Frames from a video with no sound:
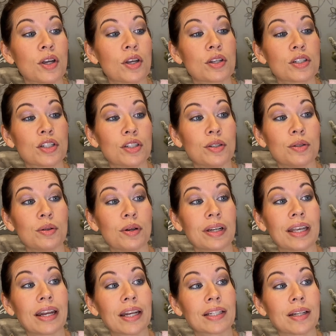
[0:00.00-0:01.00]
to
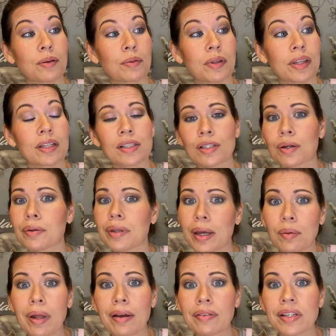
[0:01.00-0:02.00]
getting done with it, so that
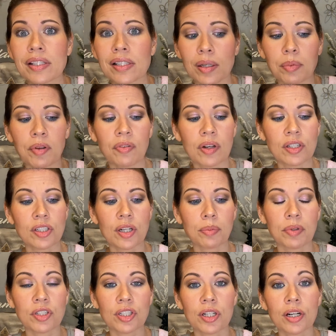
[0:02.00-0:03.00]
will obviously be finished up
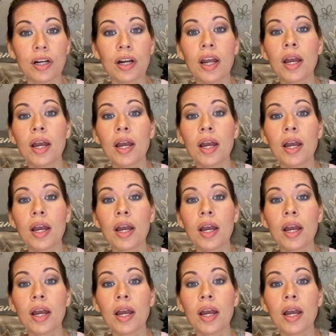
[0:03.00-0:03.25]
this year,